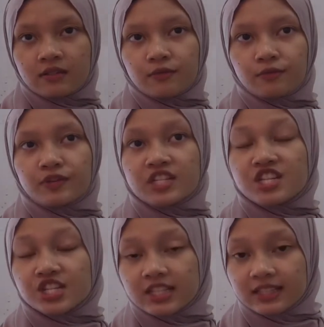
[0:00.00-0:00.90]

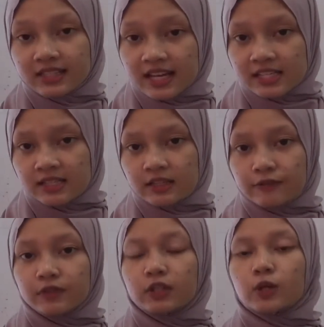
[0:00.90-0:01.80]
finish the task,
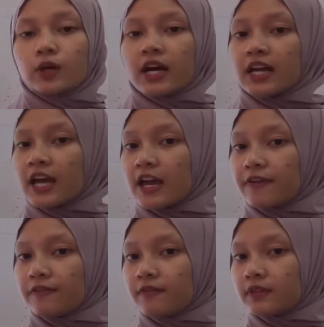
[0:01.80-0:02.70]
even though I have
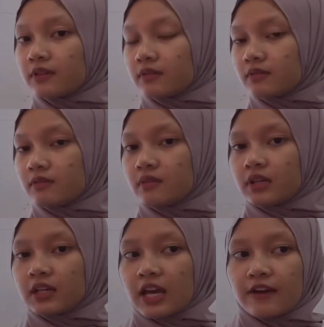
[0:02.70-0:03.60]

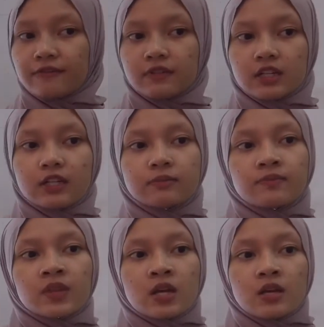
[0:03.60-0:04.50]
gave them
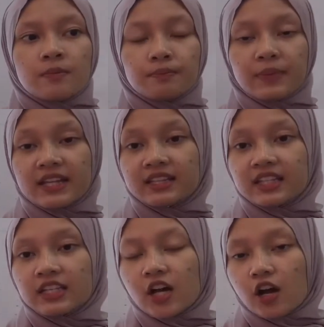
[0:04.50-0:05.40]

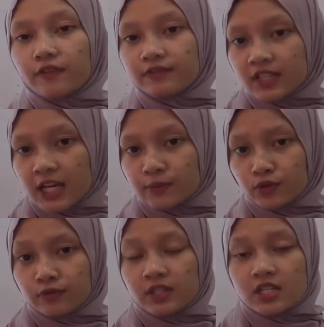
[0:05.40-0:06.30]
plenty of time to
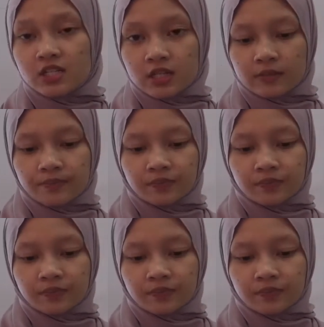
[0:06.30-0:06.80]
finish it.